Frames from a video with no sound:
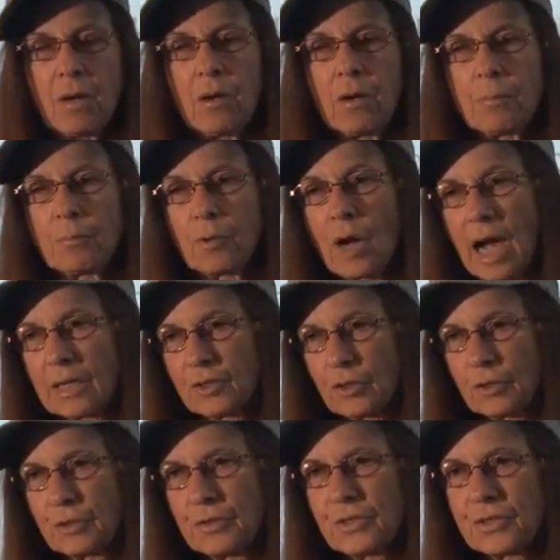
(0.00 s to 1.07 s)
or
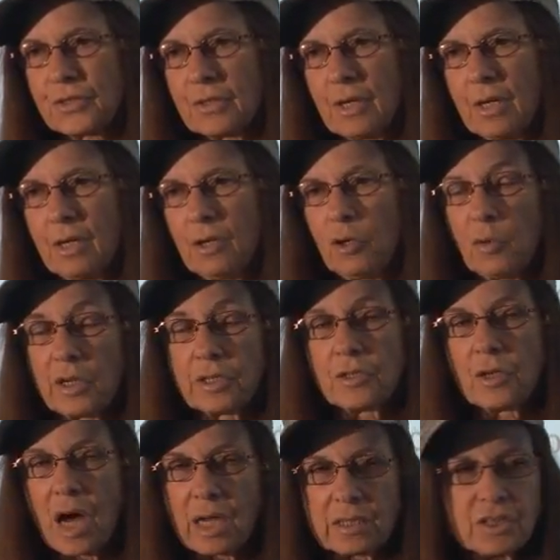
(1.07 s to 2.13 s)
proctors who are
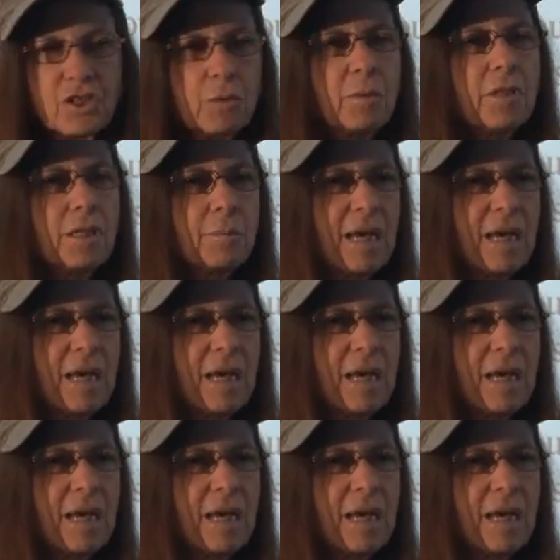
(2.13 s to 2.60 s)
knowledgeable